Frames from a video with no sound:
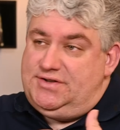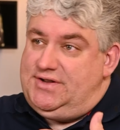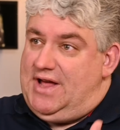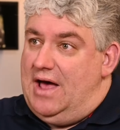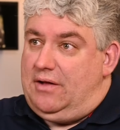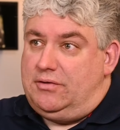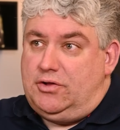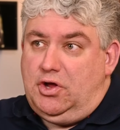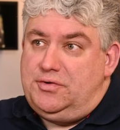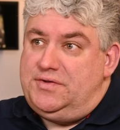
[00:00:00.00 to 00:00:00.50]

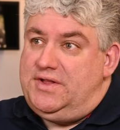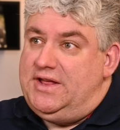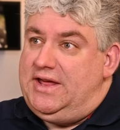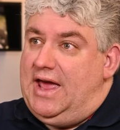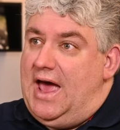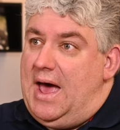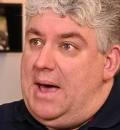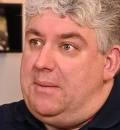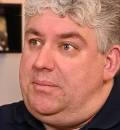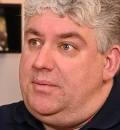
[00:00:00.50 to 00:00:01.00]
download the
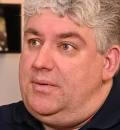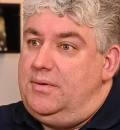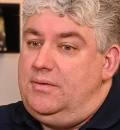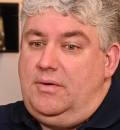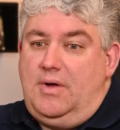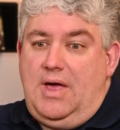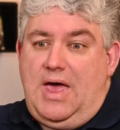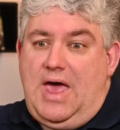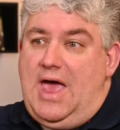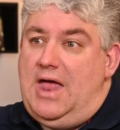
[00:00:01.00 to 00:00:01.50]
app
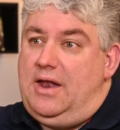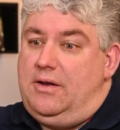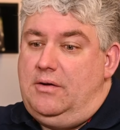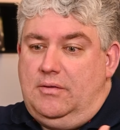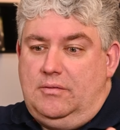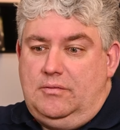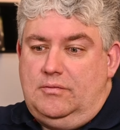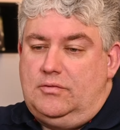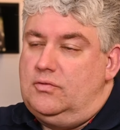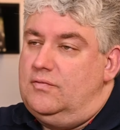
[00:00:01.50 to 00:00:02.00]
and
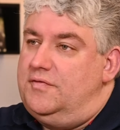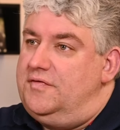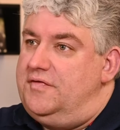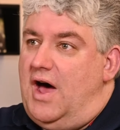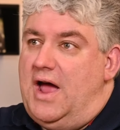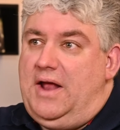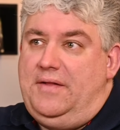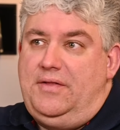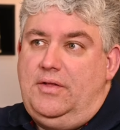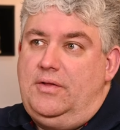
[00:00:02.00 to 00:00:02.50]

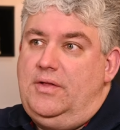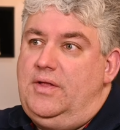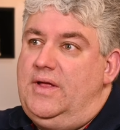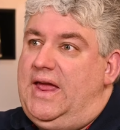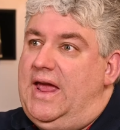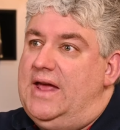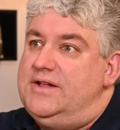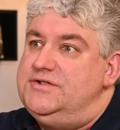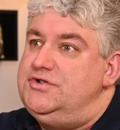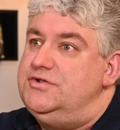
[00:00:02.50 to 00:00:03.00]
find
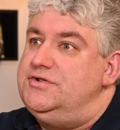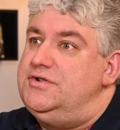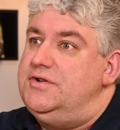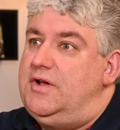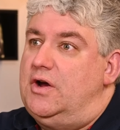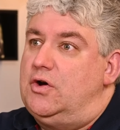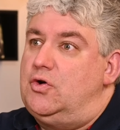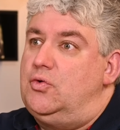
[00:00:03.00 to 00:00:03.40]
the answer to their